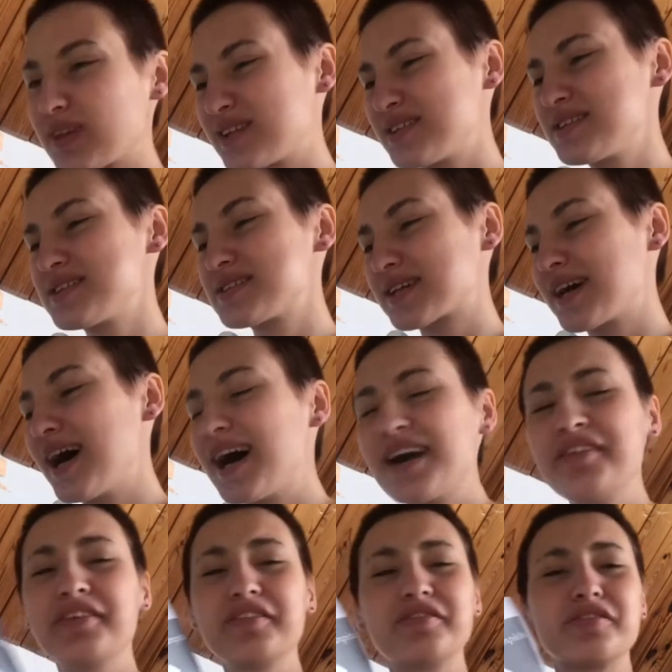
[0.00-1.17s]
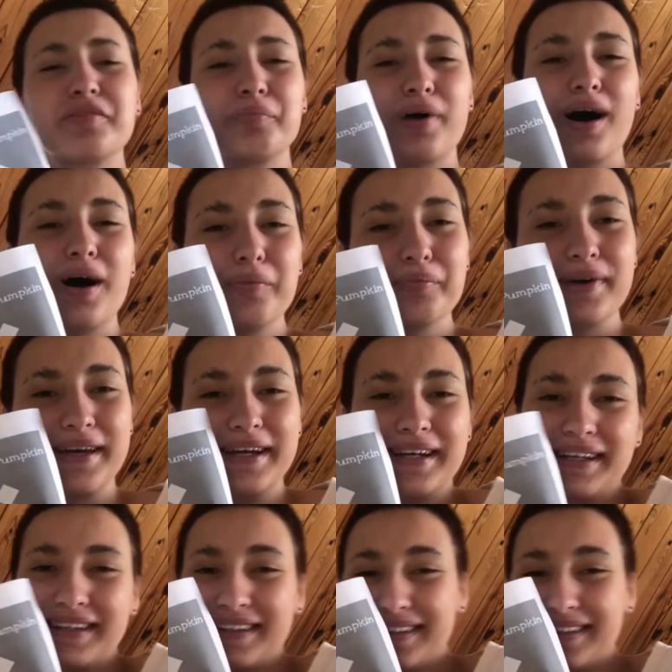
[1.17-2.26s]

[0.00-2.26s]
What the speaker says: This is carving for pumpkin.